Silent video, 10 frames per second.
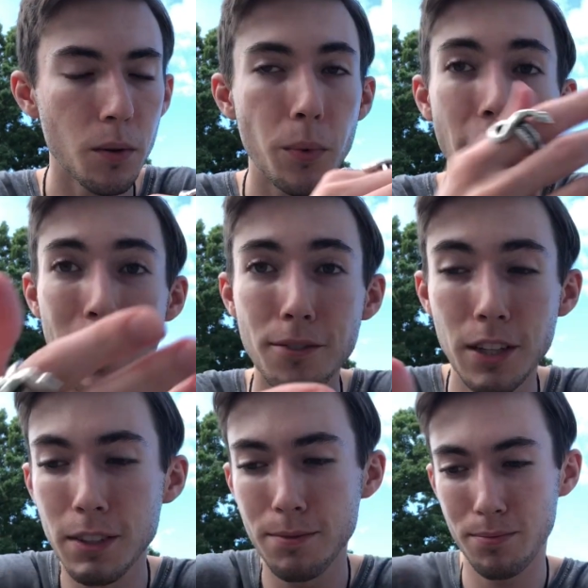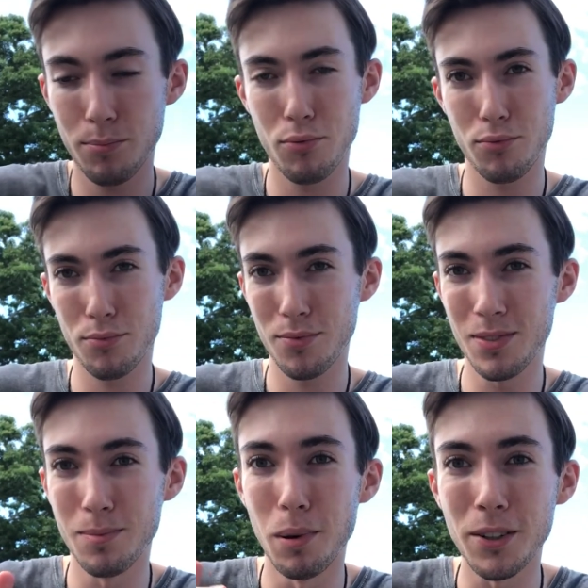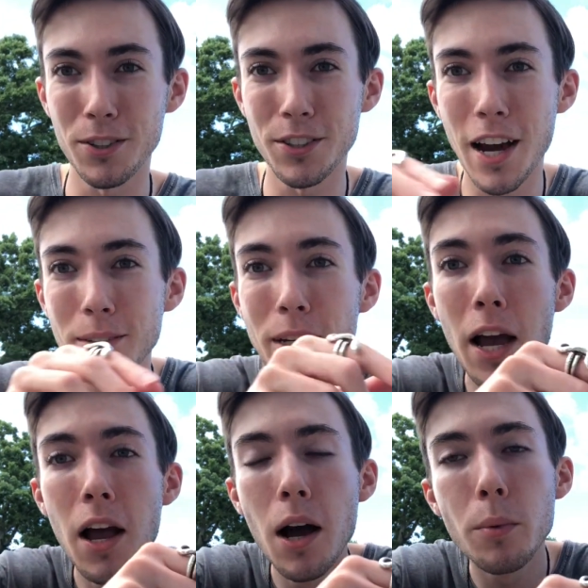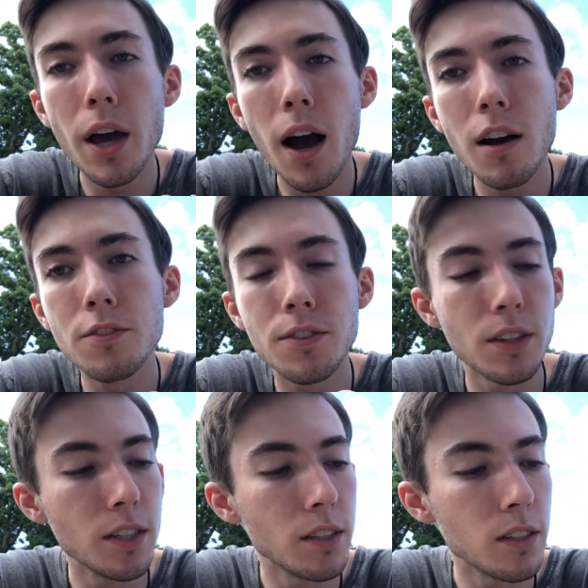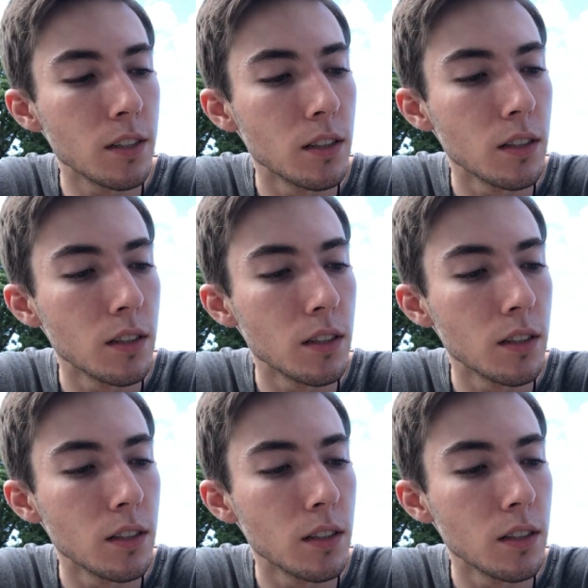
We have the, bugs are attacking me. We have the